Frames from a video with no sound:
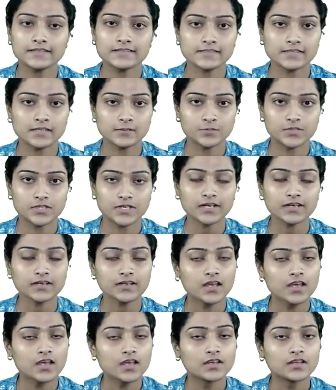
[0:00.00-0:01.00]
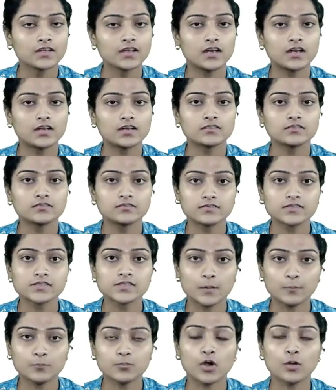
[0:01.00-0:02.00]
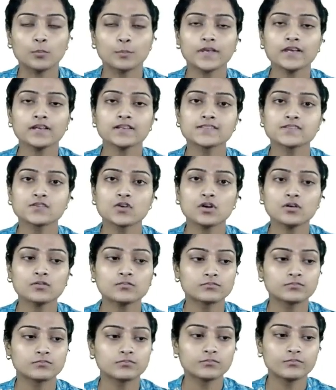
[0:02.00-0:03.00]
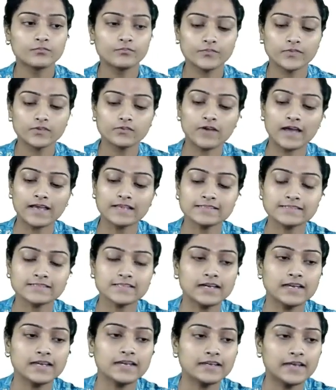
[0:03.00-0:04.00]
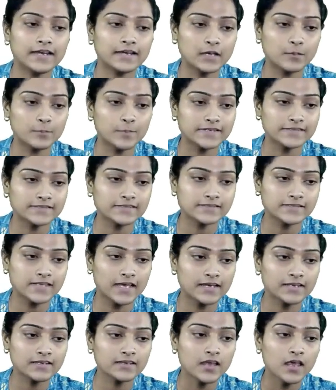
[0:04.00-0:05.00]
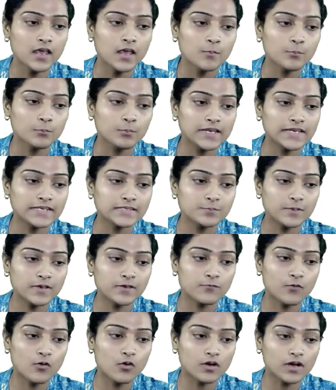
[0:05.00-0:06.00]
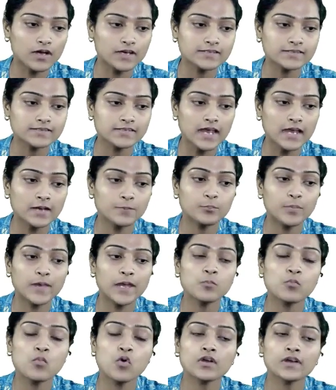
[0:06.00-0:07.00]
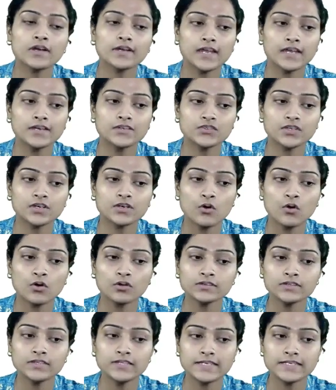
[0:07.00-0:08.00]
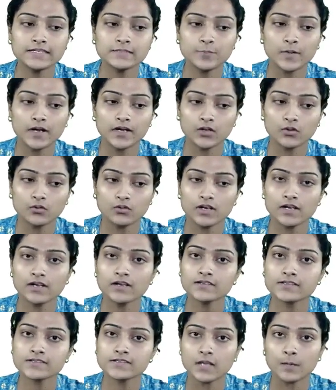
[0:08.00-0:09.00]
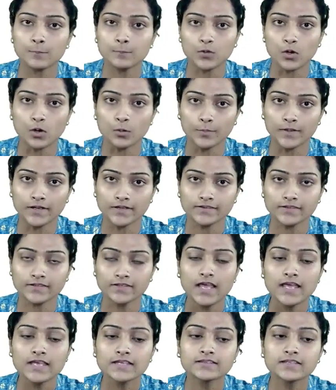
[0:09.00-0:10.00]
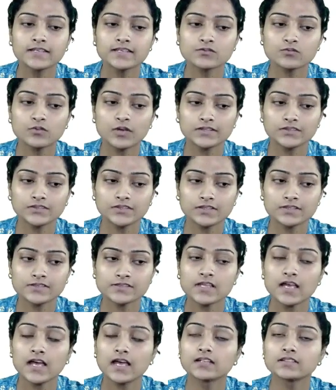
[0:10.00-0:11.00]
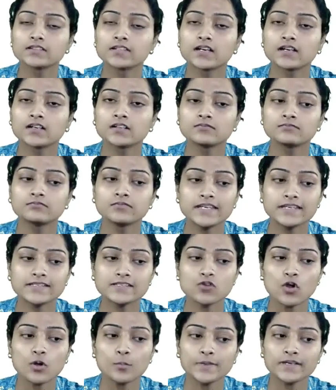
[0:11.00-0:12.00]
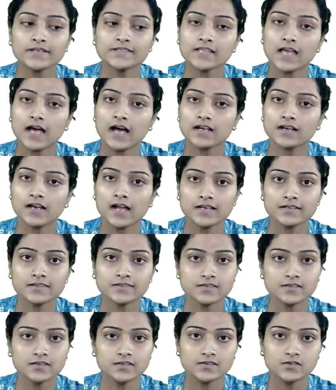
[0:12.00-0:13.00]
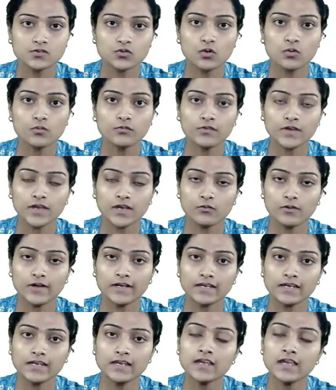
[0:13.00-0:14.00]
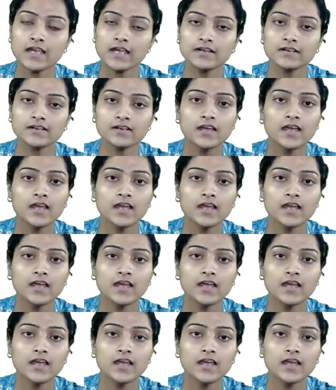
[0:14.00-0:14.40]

subject. Uh, subtopic. So while studying database design, please be focused and pay more attention on these particular subtopics. These questions and the, these topics are asked so frequently and